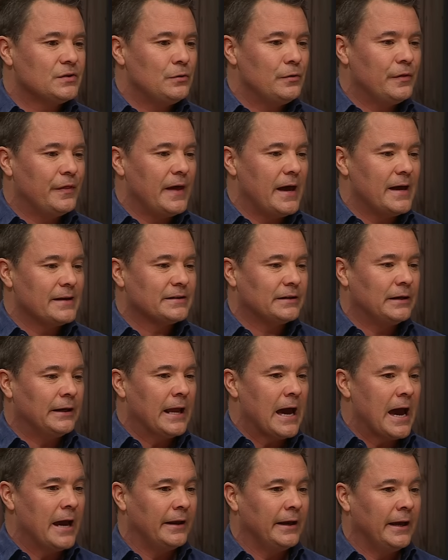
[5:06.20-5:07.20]

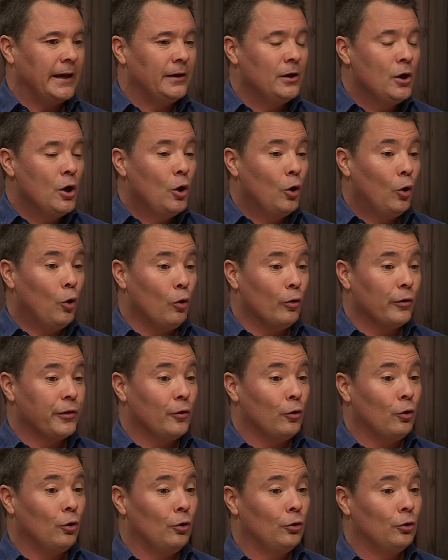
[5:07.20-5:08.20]
2018,
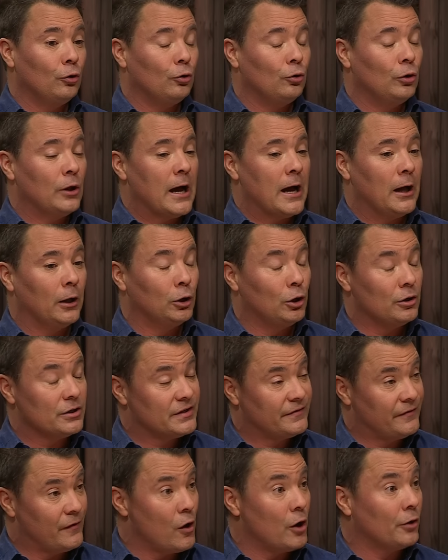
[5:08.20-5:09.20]
Hawthorn
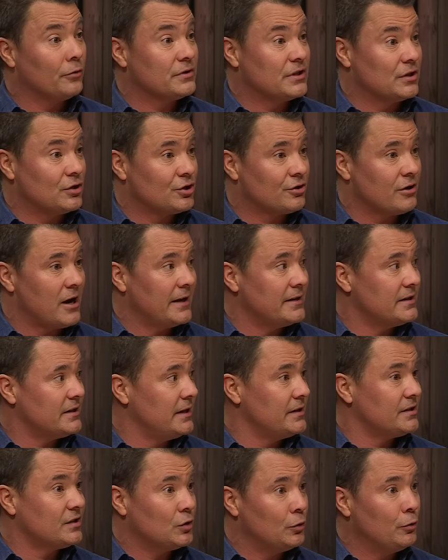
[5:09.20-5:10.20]
lost finals in straight
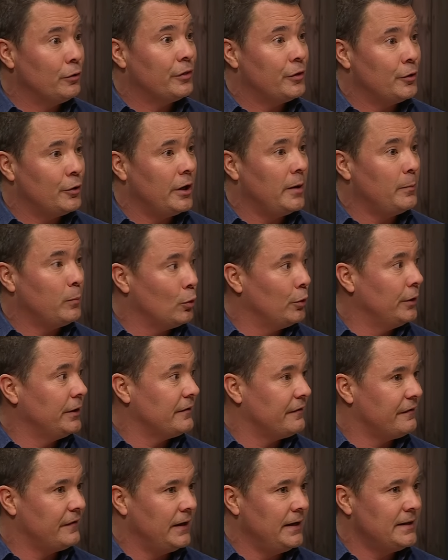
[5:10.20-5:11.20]
sets, 2
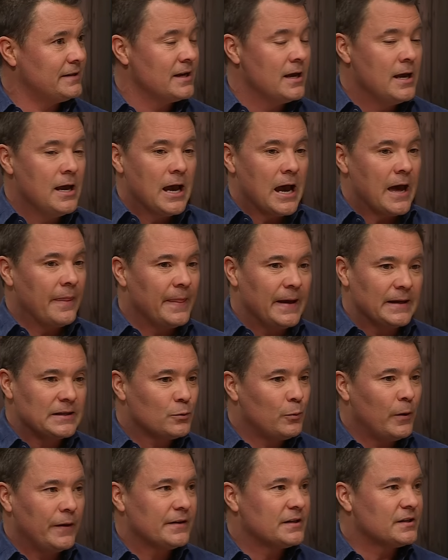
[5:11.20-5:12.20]
30-point defeats, and
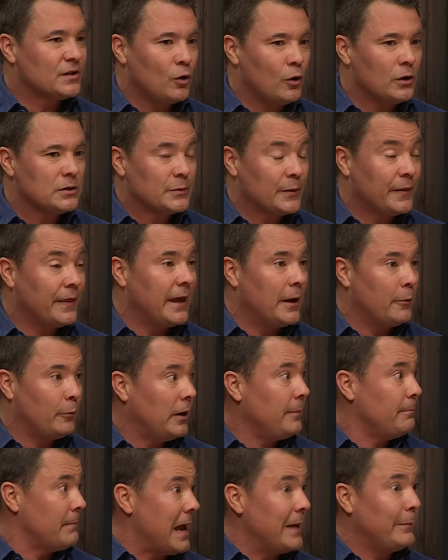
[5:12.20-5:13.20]
that's where the signs were there.
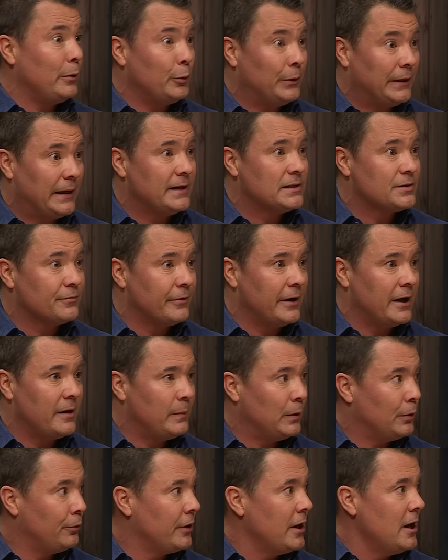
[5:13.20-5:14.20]
Maybe we need to
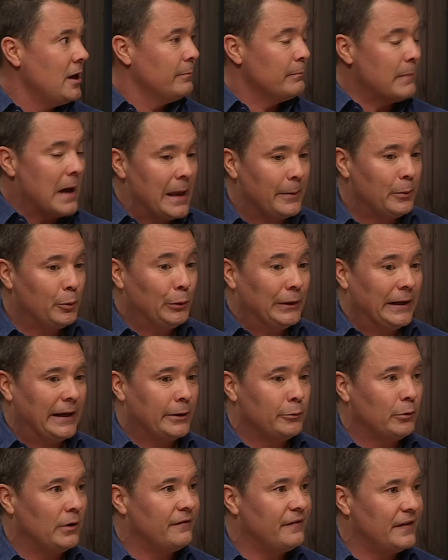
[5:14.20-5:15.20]
rebuild. Maybe we
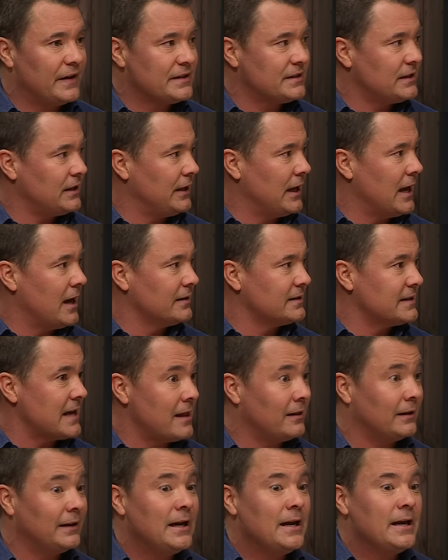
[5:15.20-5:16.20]
need to invest in young
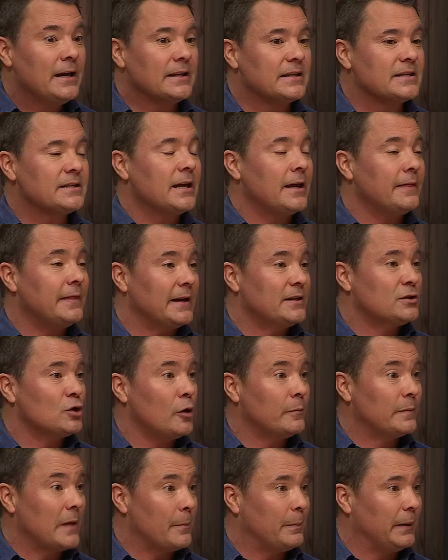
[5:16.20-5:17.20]
talent. Instead, they
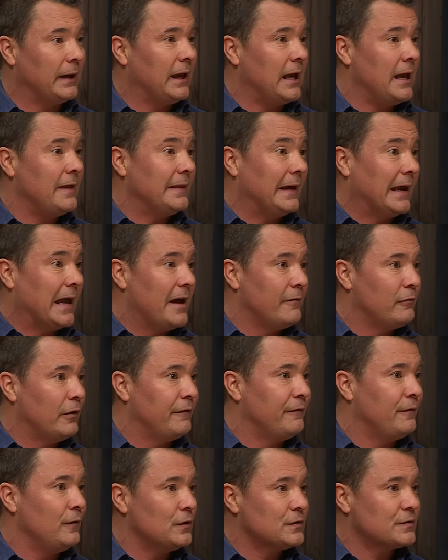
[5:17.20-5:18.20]
topped up again. They gave
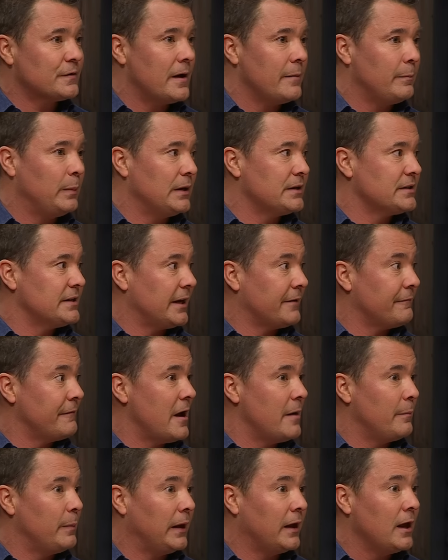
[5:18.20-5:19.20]
away first-round pick,
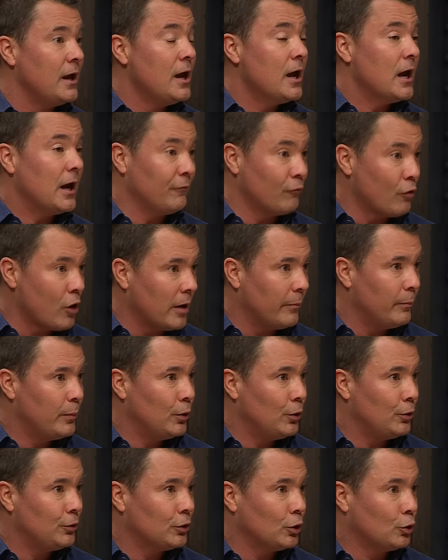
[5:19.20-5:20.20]
second-round pick, and Ryan
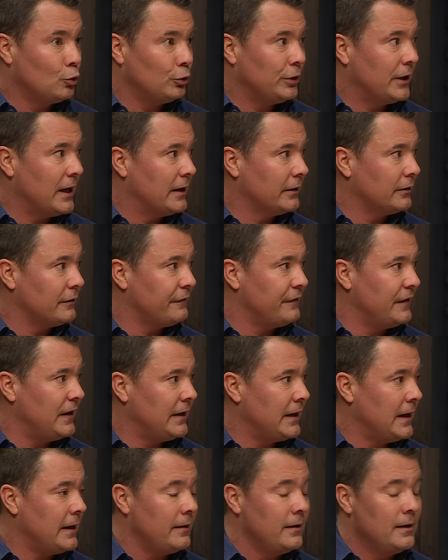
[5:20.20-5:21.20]
Burton, a good young
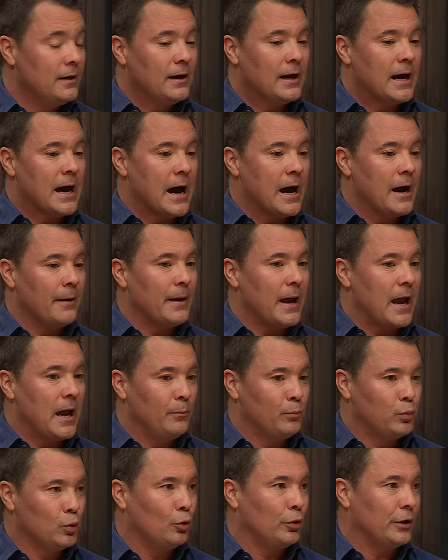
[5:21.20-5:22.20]
defender,
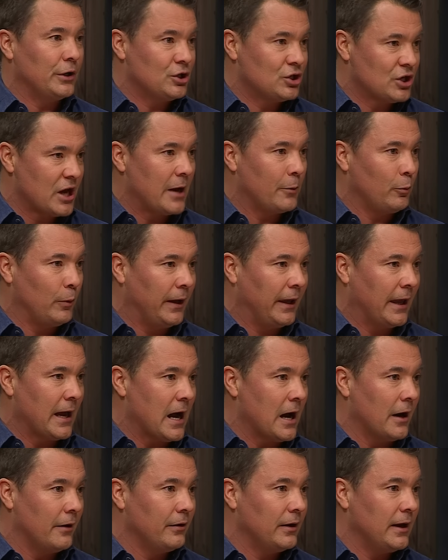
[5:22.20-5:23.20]
and brought in Chad
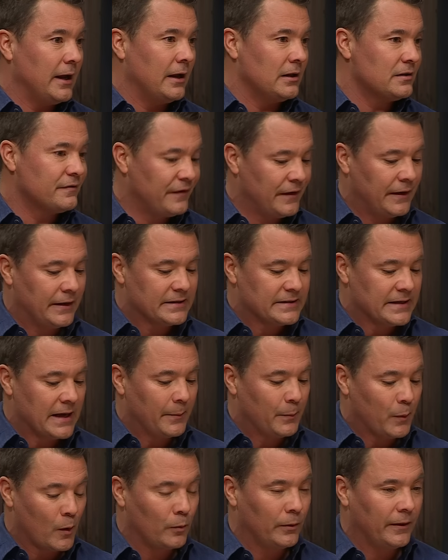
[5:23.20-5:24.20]
Wingard. And it's fair to
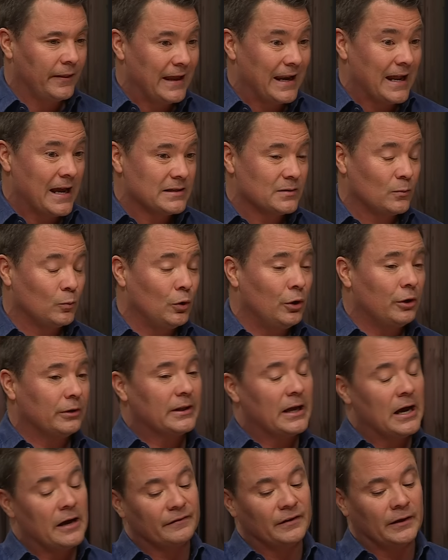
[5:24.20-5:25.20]
say probably that hasn't
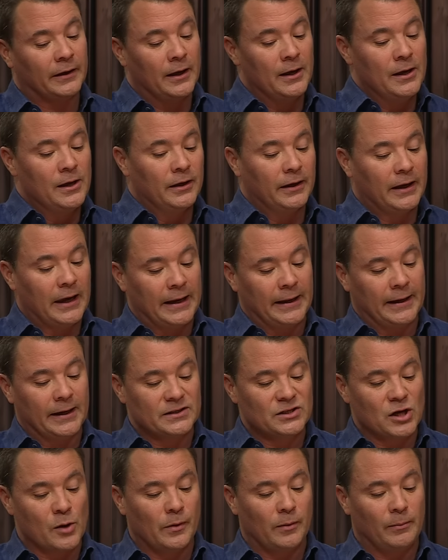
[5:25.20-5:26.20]
worked after getting
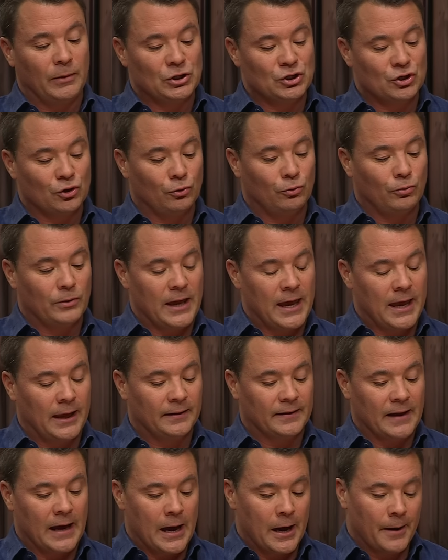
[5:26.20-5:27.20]
a Tommy Mitchell
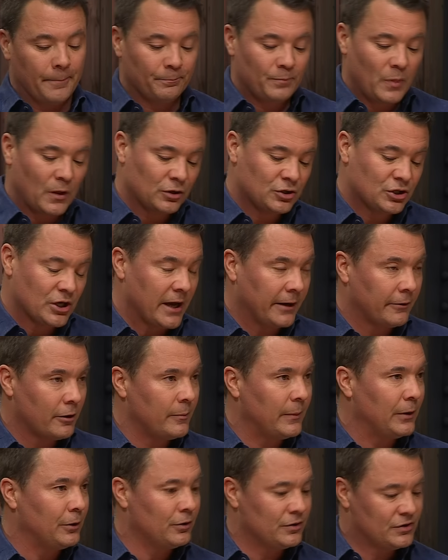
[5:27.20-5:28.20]
and Jay
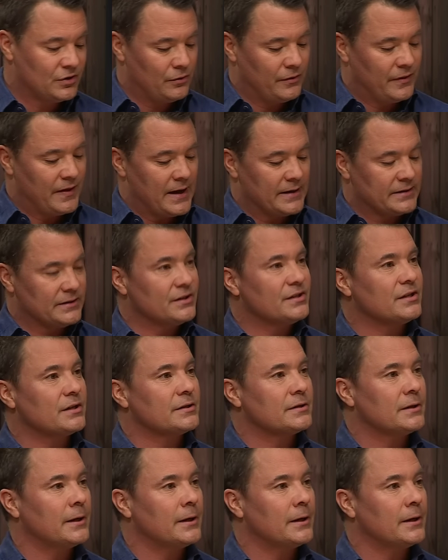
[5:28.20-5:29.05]
Gramier in 2016.